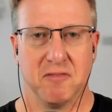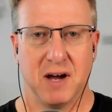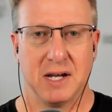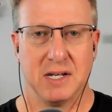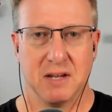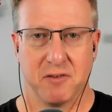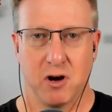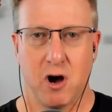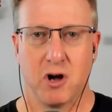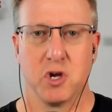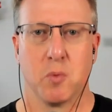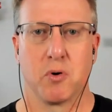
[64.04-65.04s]
find different
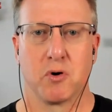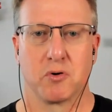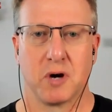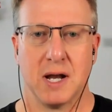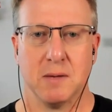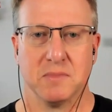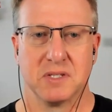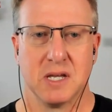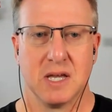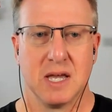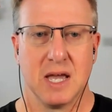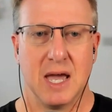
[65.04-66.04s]
audio programs.
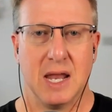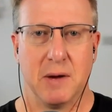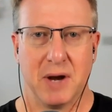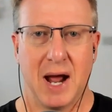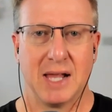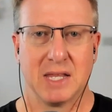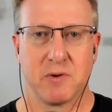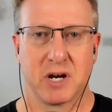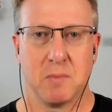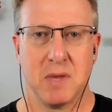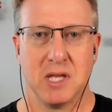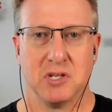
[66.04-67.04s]
And I would highly
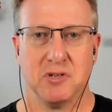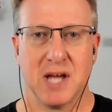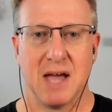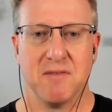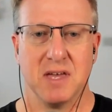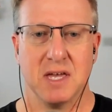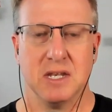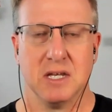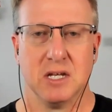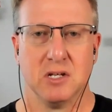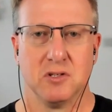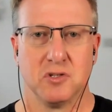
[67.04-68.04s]
recommend you dive in
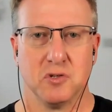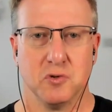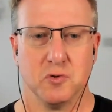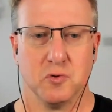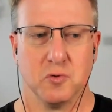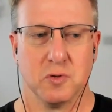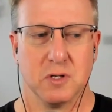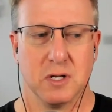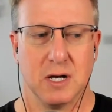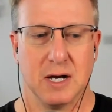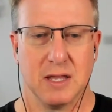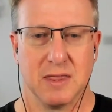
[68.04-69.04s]
to
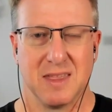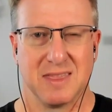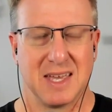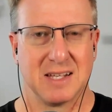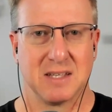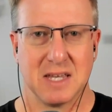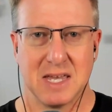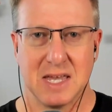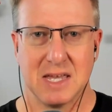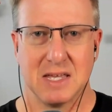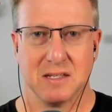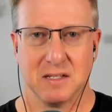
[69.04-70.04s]
uh, the things that
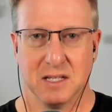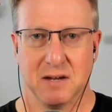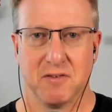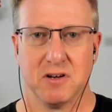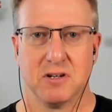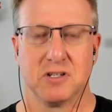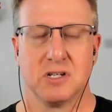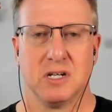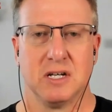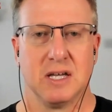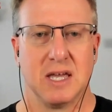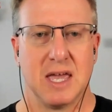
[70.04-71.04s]
he delivers.
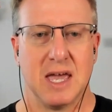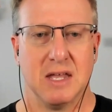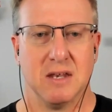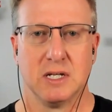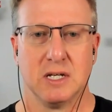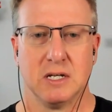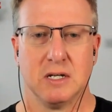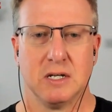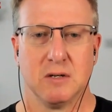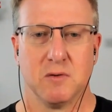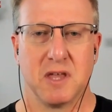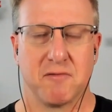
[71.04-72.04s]
It,
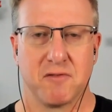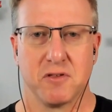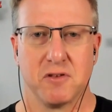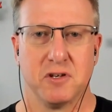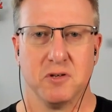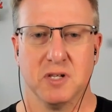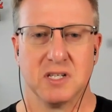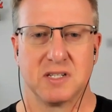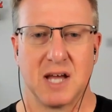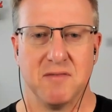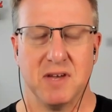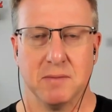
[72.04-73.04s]
without further ado, let's
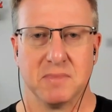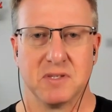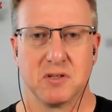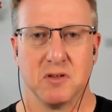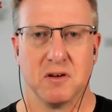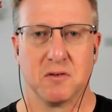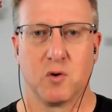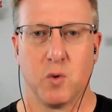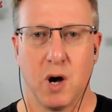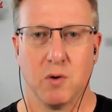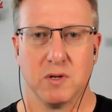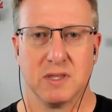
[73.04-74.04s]
dive in. So the
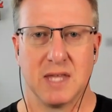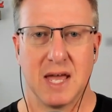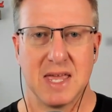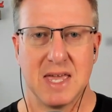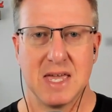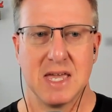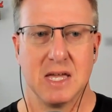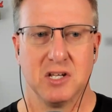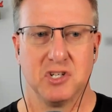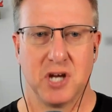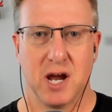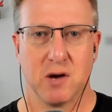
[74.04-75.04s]
quote that he
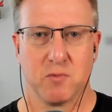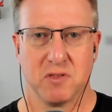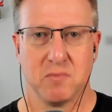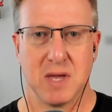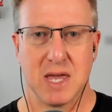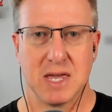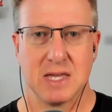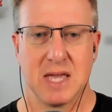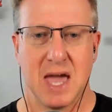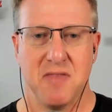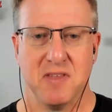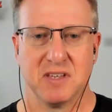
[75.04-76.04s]
shared with me,
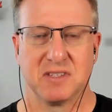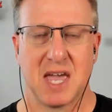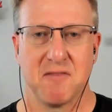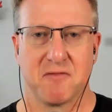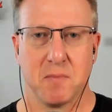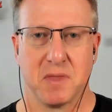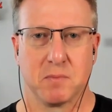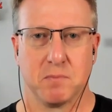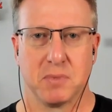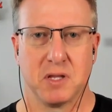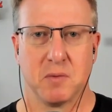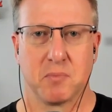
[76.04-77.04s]
and this came from the,
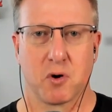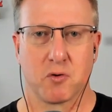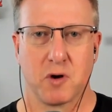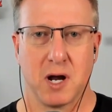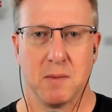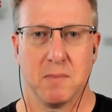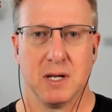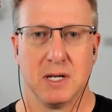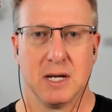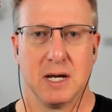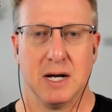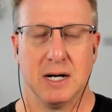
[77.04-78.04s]
the program,
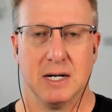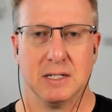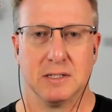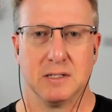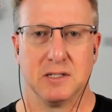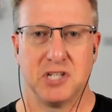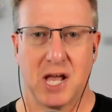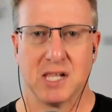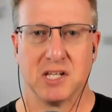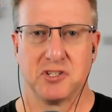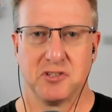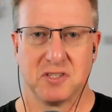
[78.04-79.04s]
uh,
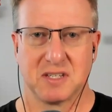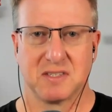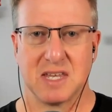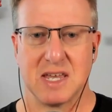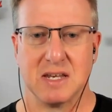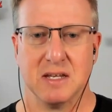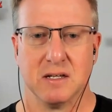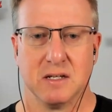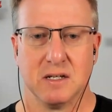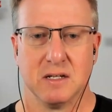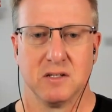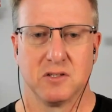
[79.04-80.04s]
Challenge to Succeed.
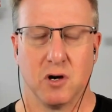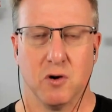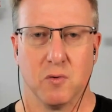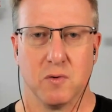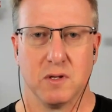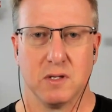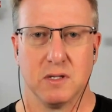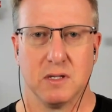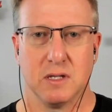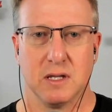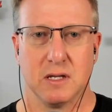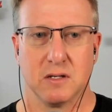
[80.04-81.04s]
So
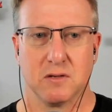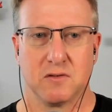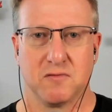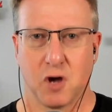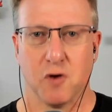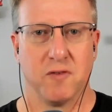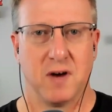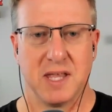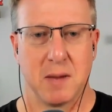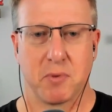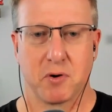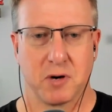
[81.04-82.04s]
go find
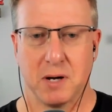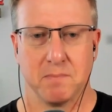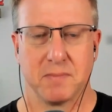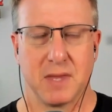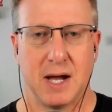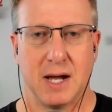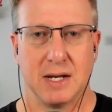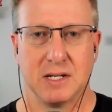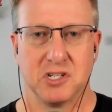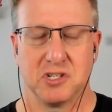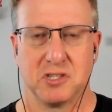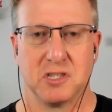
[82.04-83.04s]
that program. I
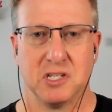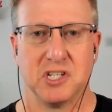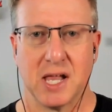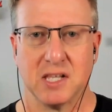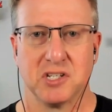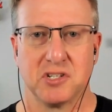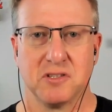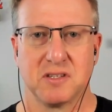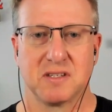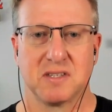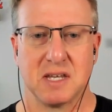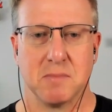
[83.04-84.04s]
just, the Challenge to
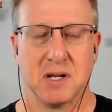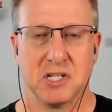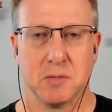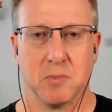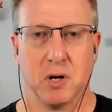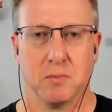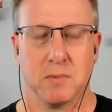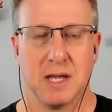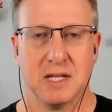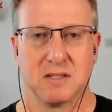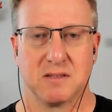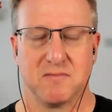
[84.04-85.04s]
Succeed by Jim Rohn.
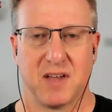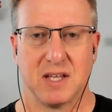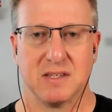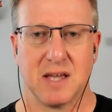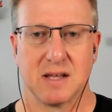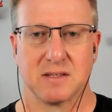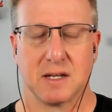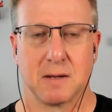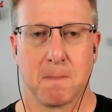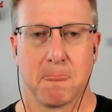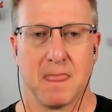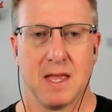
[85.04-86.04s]
It's fantastic.
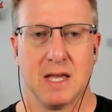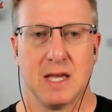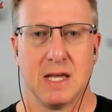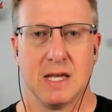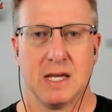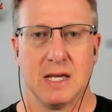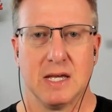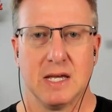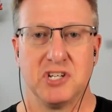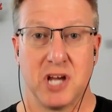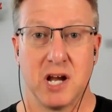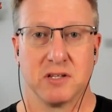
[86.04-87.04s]

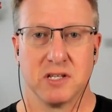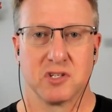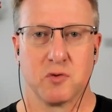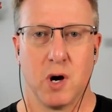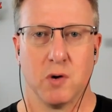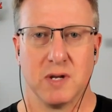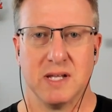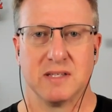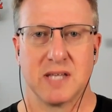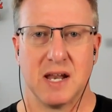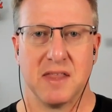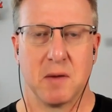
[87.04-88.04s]
He shared this quote
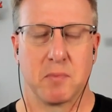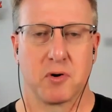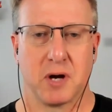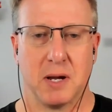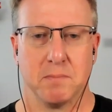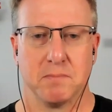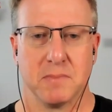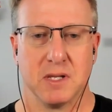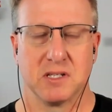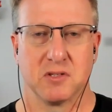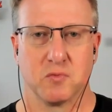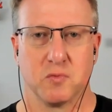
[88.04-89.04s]
inside of that program
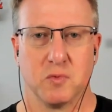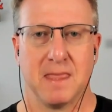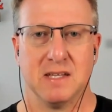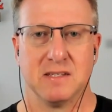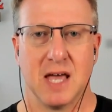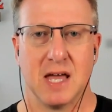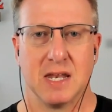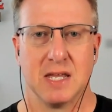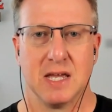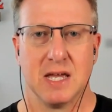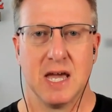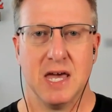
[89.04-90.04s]
is, is that
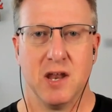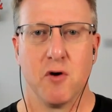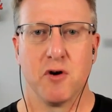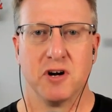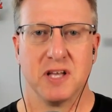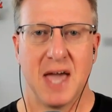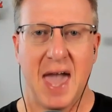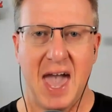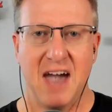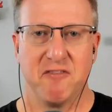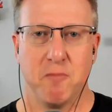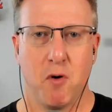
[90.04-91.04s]
in order to
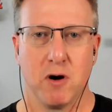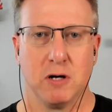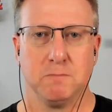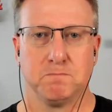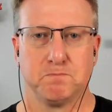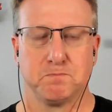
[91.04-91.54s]
have more,